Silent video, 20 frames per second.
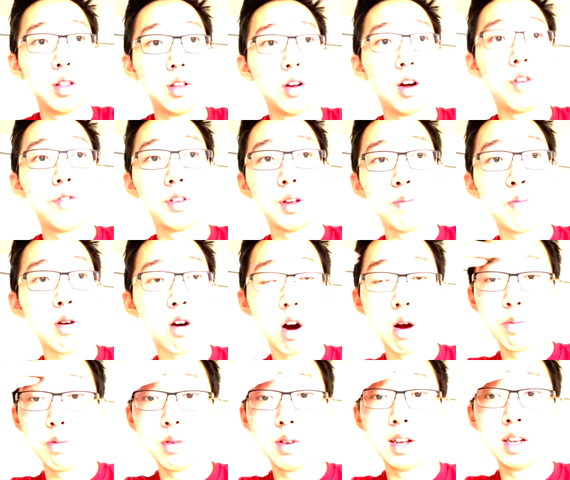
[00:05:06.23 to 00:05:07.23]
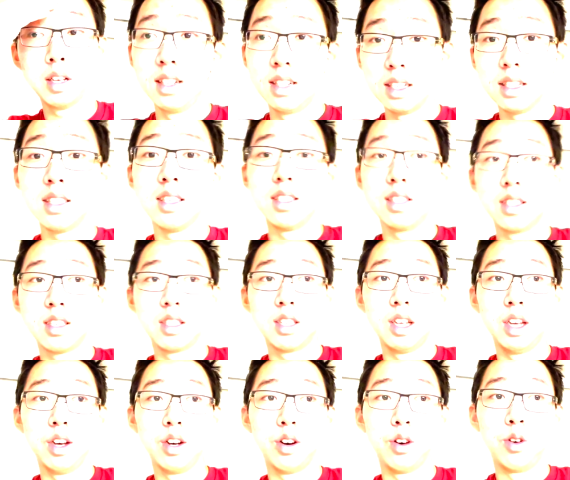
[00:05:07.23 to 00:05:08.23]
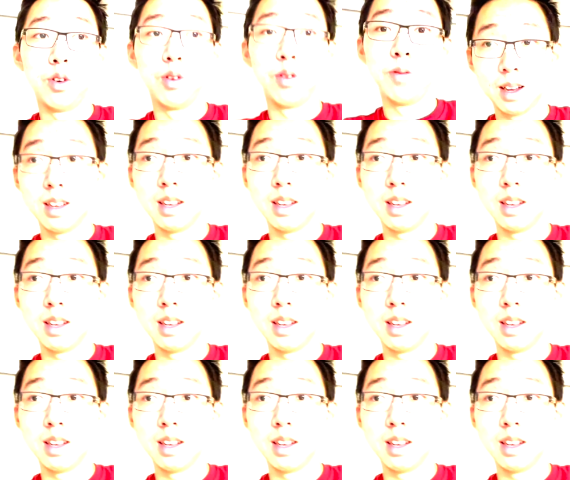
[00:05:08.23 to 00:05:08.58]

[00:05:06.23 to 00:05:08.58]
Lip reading: of the problem is this is still